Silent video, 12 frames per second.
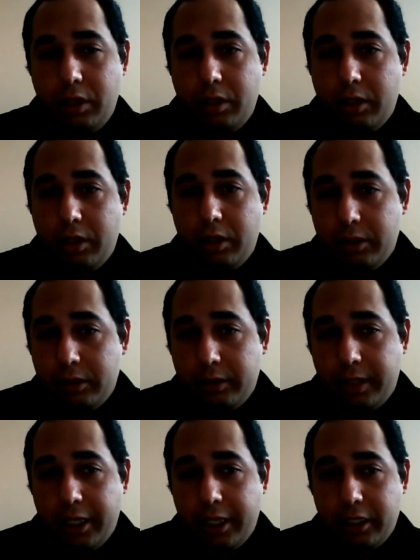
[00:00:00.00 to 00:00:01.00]

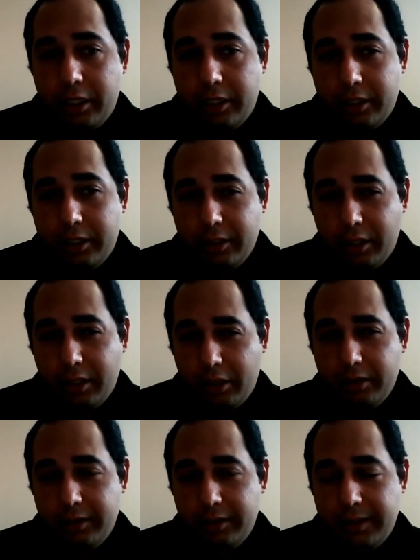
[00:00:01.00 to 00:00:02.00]
And
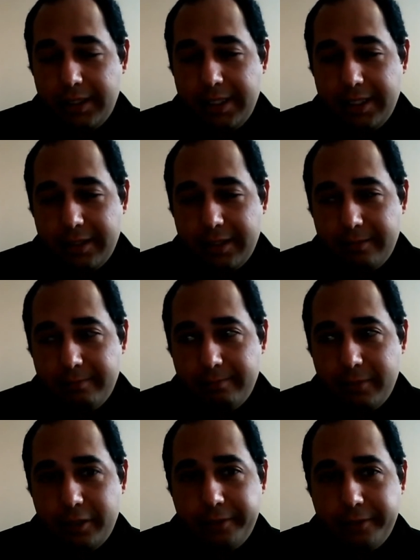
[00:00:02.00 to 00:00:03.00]
currently,
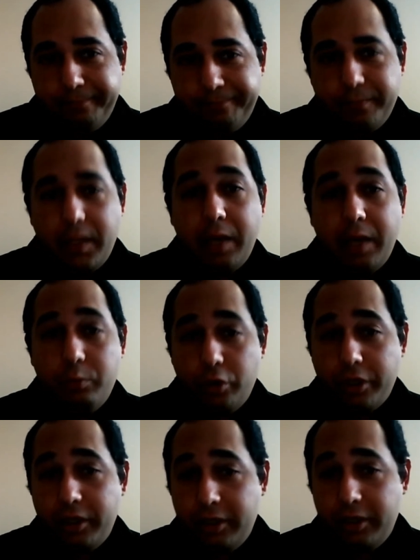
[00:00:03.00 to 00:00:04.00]
I'm
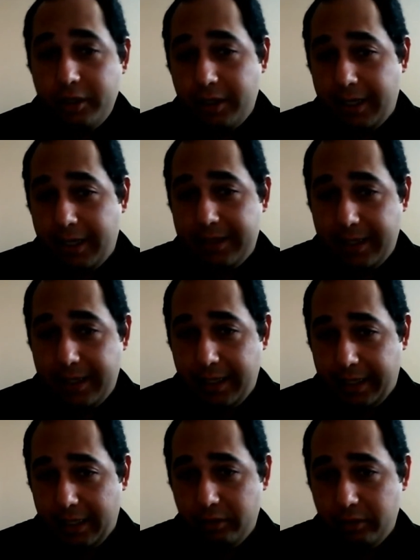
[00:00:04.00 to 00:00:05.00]
working as an
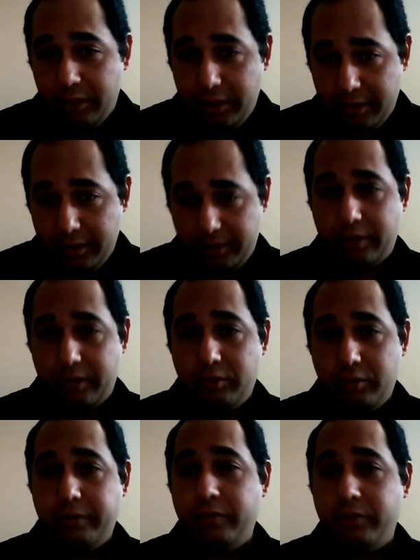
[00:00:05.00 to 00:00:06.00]
accounting
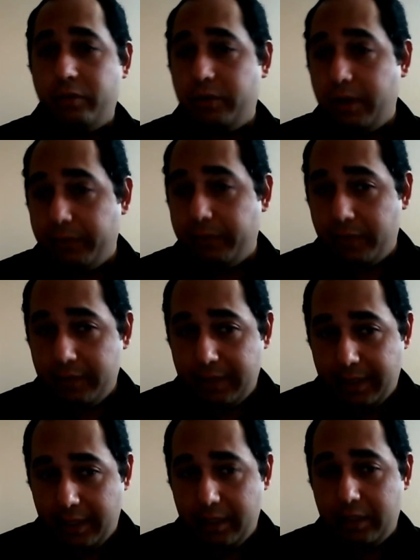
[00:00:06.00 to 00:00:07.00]
instructor for different
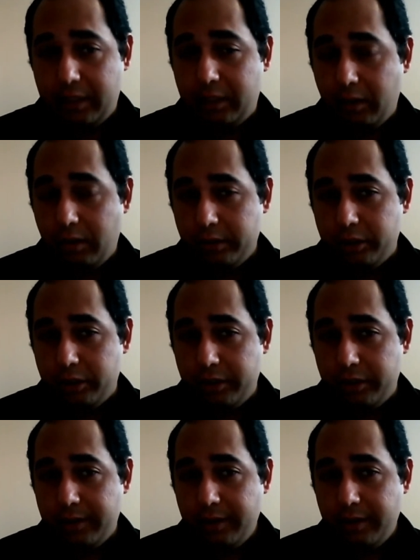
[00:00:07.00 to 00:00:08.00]
Canadian
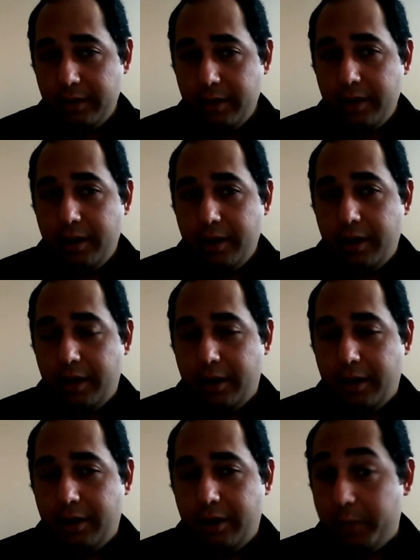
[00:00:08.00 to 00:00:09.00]
colleges,
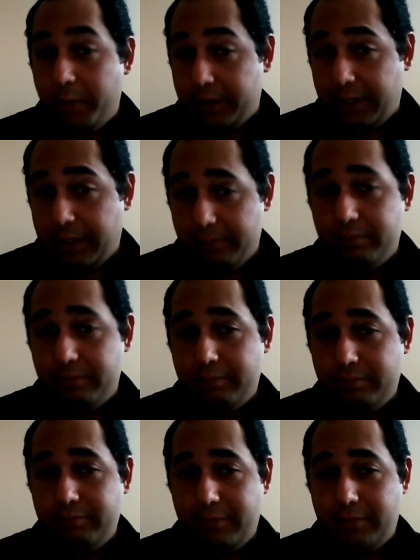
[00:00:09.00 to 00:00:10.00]
but
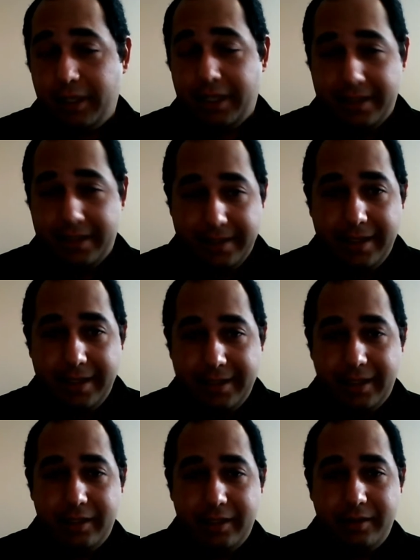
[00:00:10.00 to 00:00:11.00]
I can say
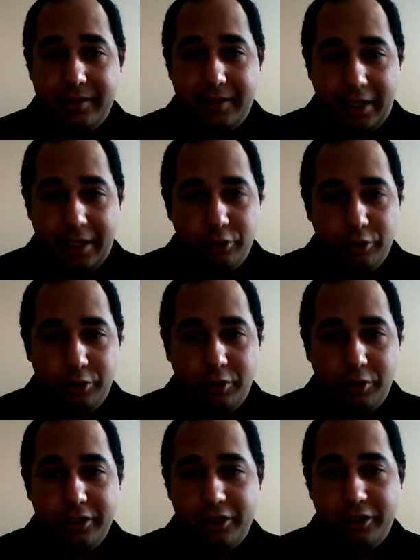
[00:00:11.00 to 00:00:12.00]
that Ashton
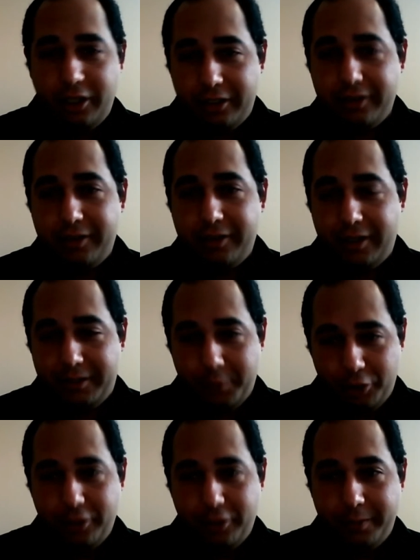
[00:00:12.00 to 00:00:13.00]
College got a
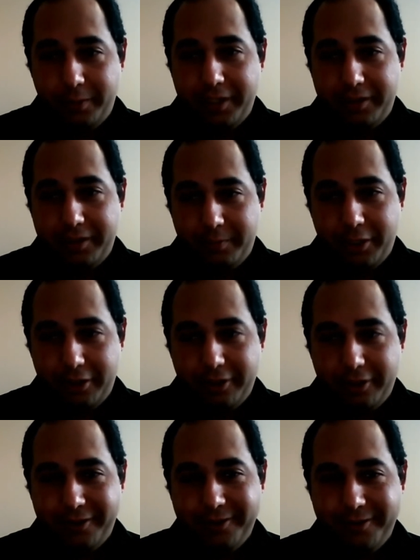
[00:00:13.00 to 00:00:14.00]
special place in my
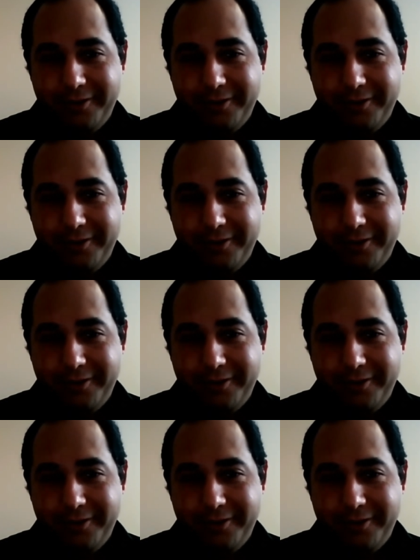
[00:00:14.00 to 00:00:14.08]
heart.